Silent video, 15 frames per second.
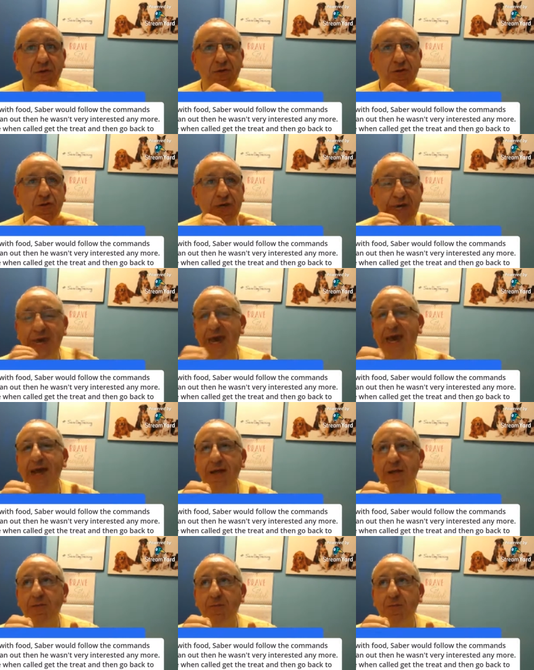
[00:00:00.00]
you
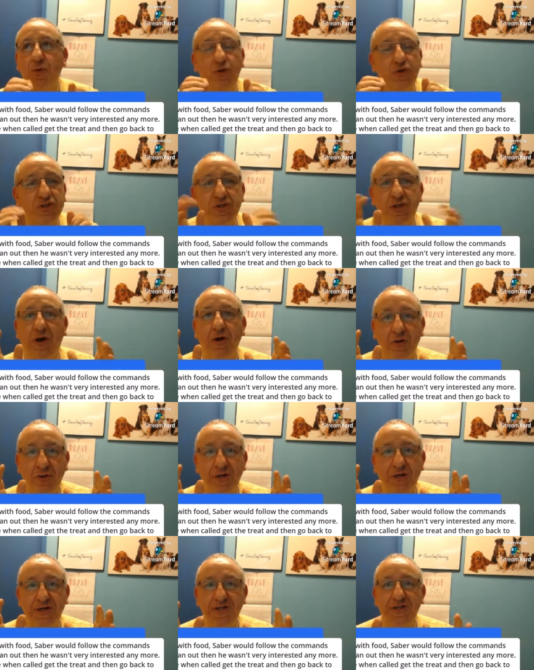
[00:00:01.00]
can't most dog
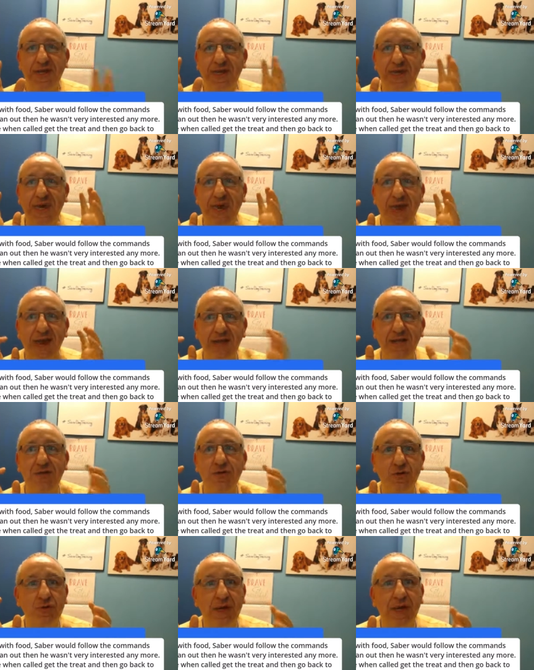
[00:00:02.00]
owners they
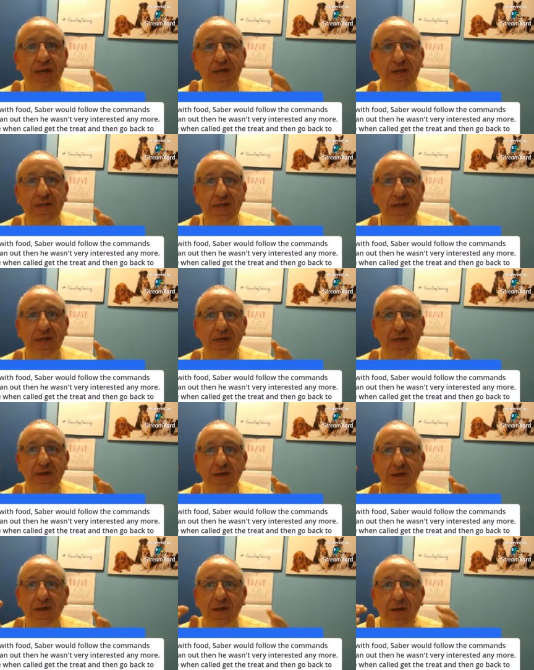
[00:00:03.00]
can't do anything
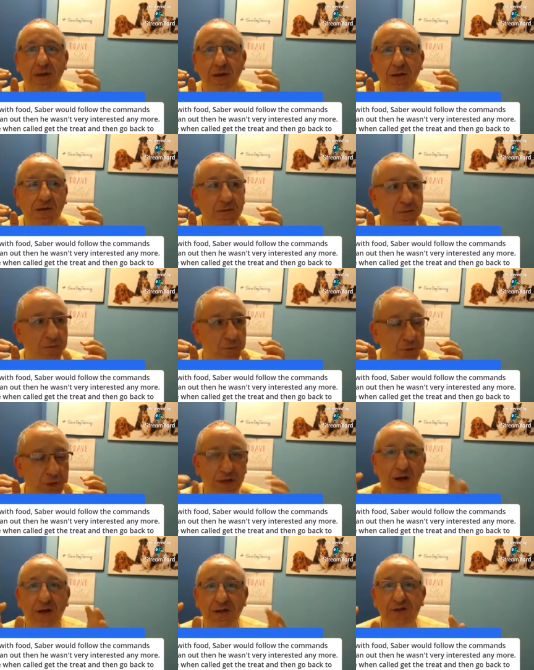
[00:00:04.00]

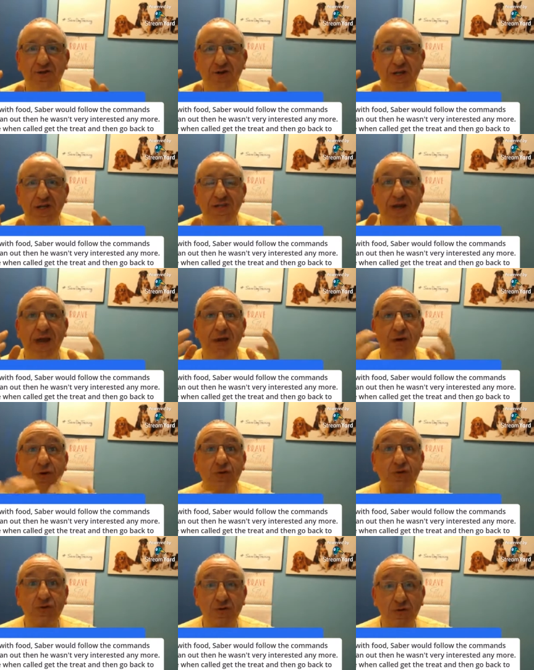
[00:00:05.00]
without treats i
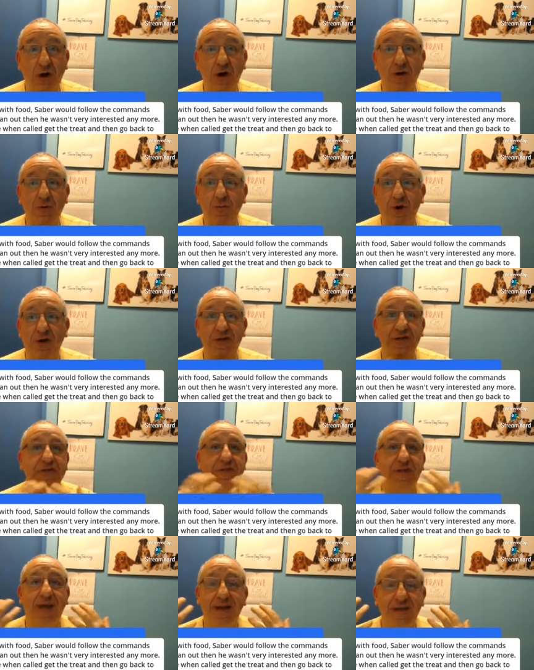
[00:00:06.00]
go to dog
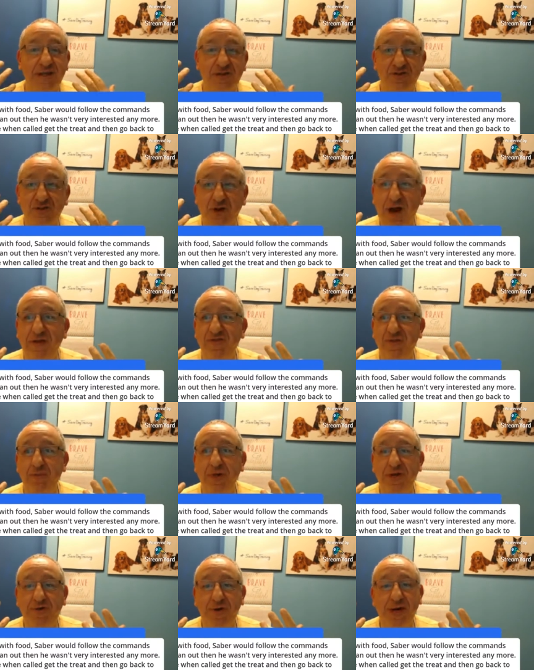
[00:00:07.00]
parks and it drives
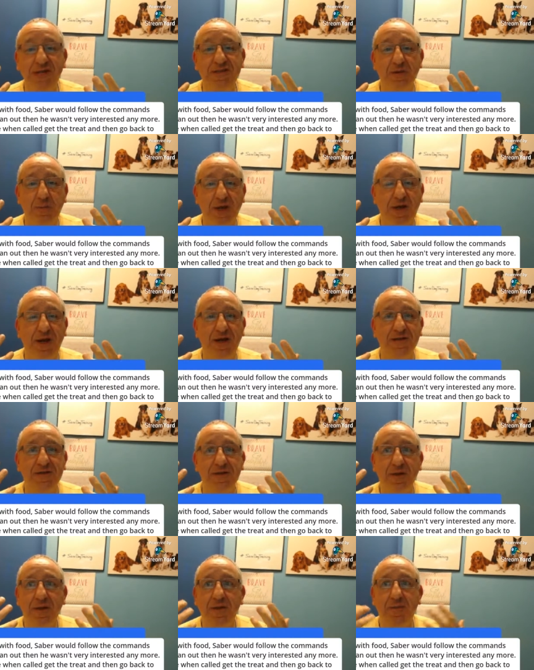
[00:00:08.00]
me crazy
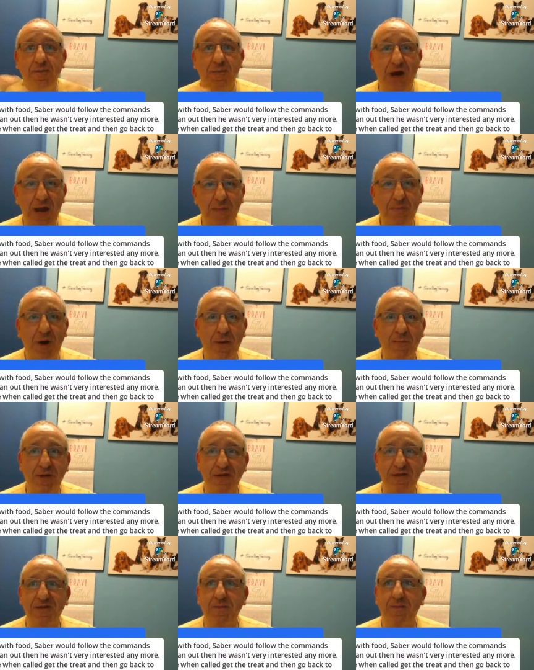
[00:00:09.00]
because my
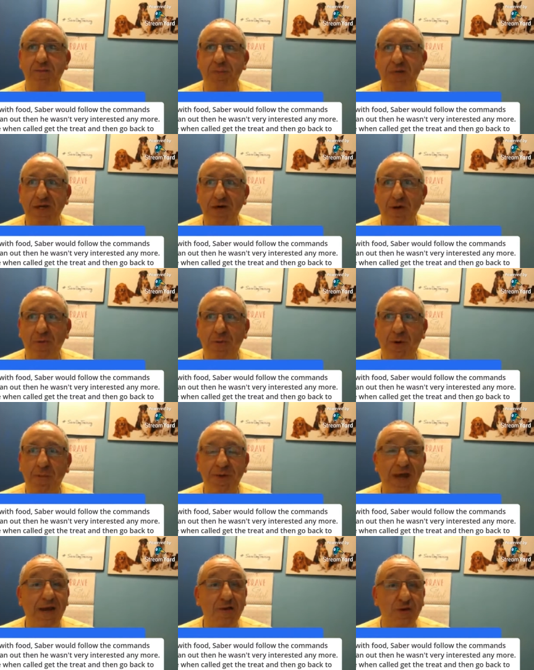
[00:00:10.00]
puppy is a beagle
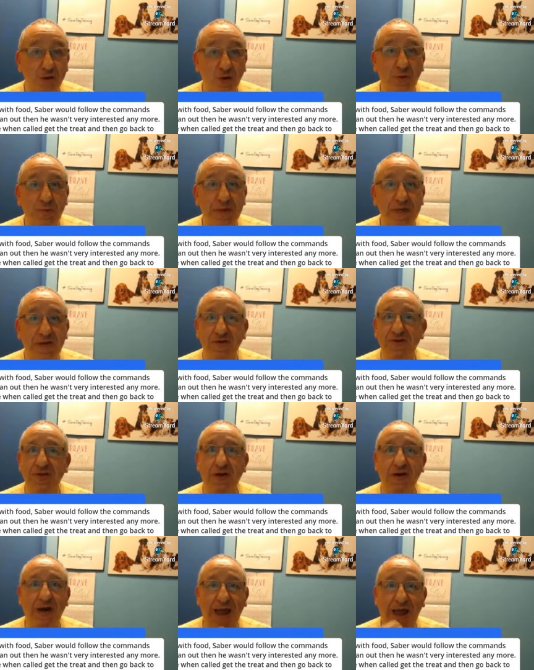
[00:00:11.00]
puppy and you know beagles
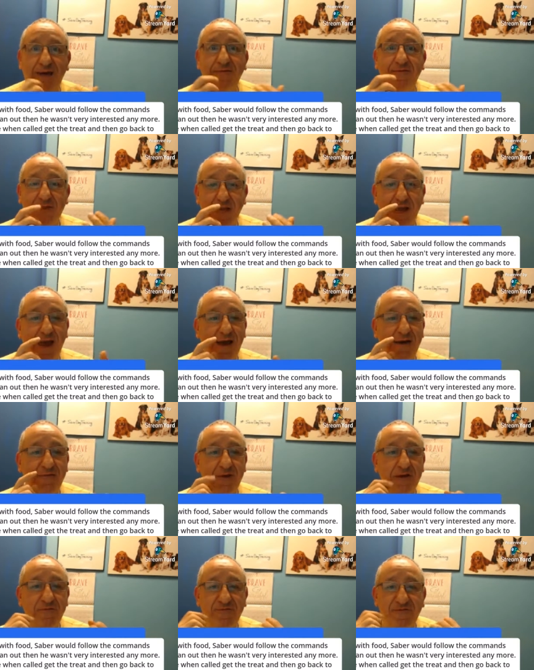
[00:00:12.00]
are have they have
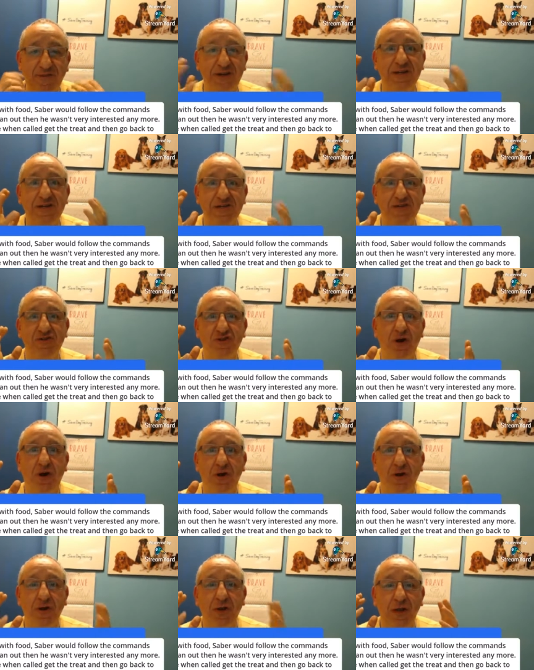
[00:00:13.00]
a very
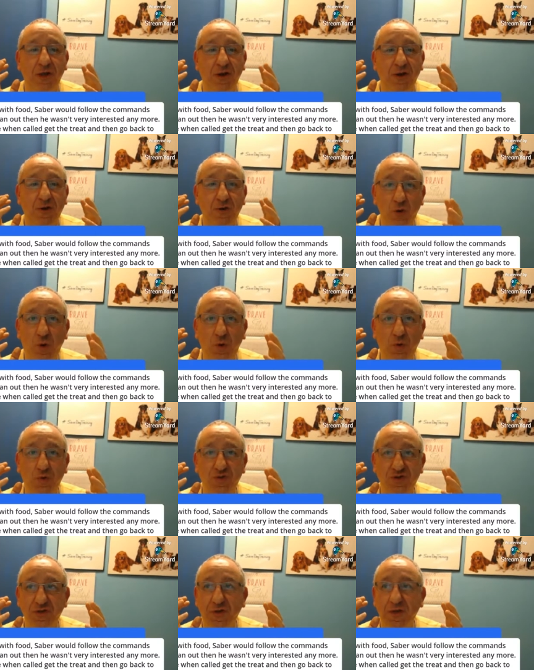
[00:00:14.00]
strong
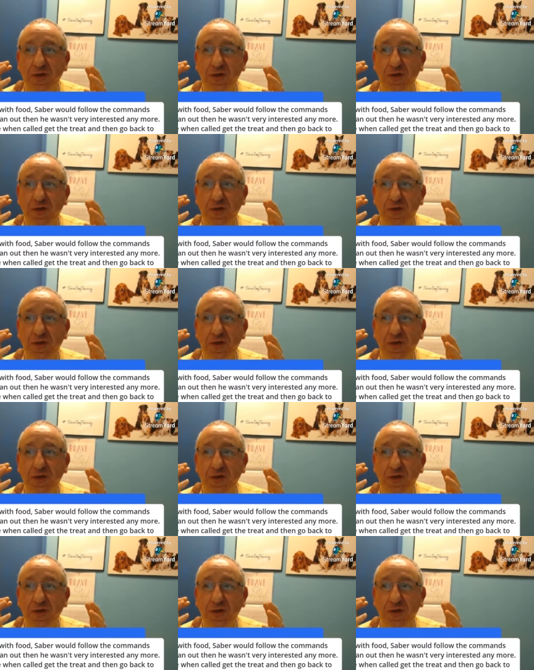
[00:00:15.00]
nose